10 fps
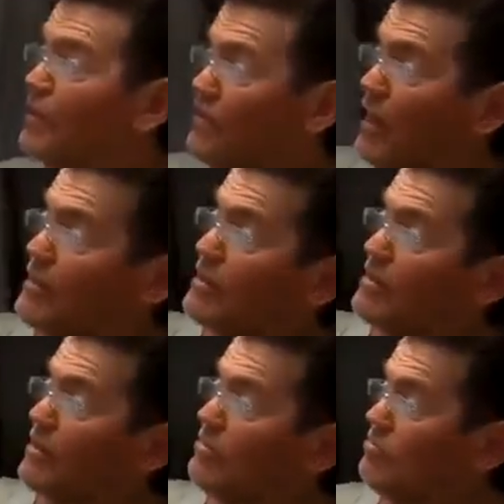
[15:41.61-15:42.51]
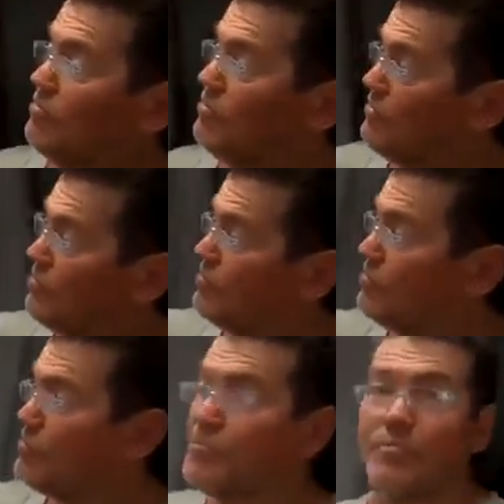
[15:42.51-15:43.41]
Well, I mean, it's all in
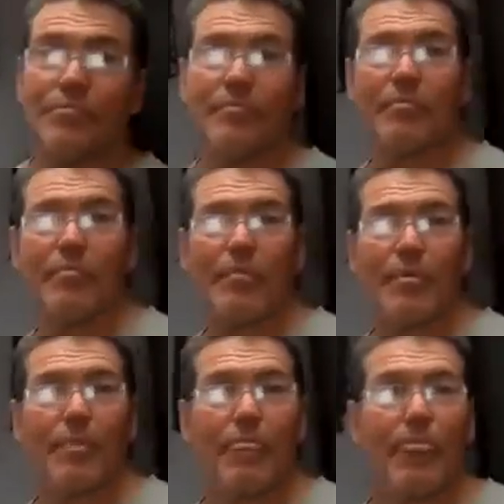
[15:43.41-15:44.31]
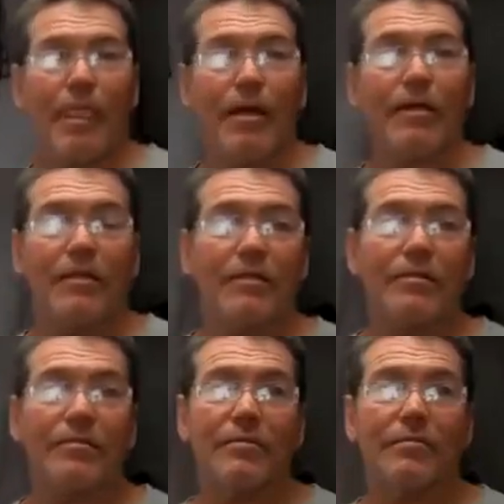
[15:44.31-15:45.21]
the name, isn't it? The Bible is two.